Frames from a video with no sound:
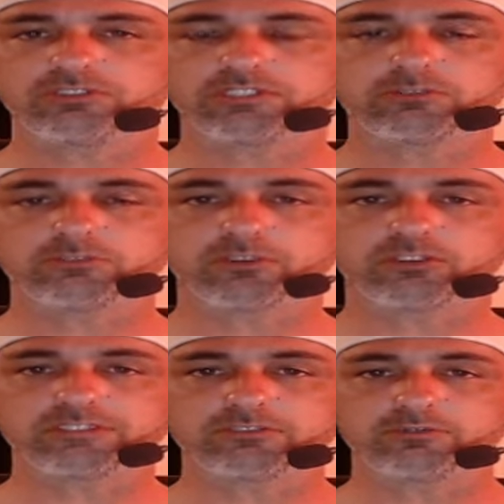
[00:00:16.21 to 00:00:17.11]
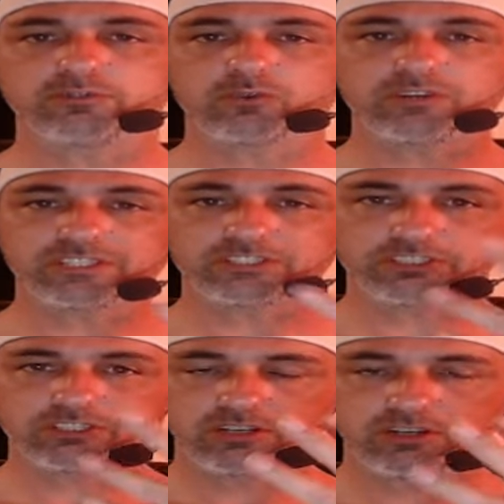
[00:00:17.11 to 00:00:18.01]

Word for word: Semelsberger has a four inch